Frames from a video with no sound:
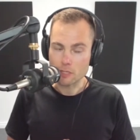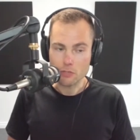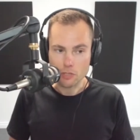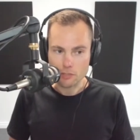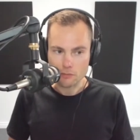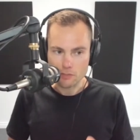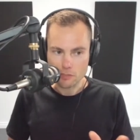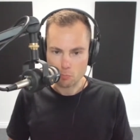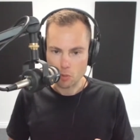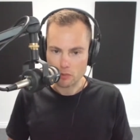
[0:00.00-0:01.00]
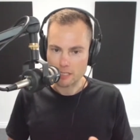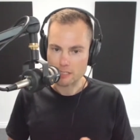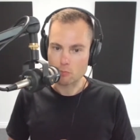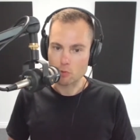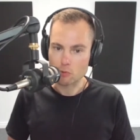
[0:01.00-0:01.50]
when you can spot
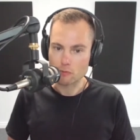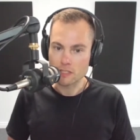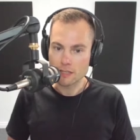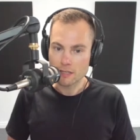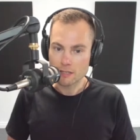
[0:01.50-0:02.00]
these moves,